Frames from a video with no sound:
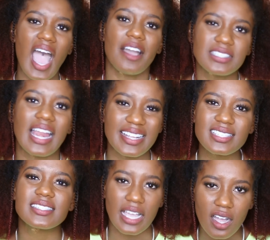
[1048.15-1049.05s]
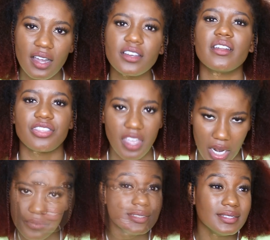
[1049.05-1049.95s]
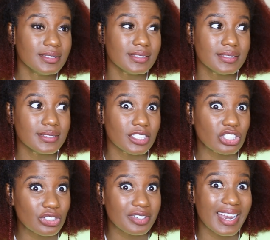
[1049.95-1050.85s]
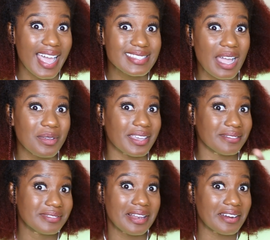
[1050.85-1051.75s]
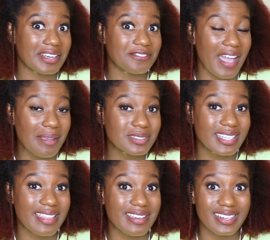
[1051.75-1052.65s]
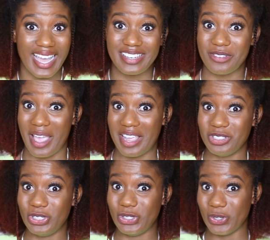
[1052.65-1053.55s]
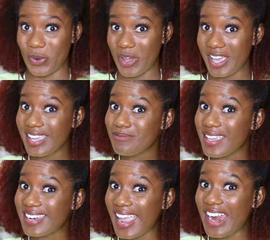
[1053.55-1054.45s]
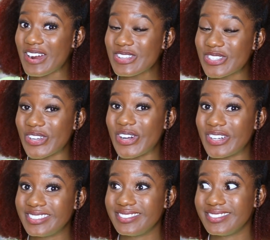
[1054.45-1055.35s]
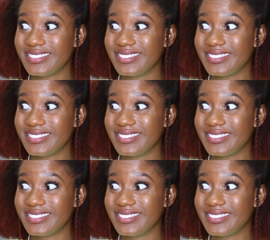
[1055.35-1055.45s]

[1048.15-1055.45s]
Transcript: after like the second or the third video, you should realize that we clearly vibe together and you enjoy being here, so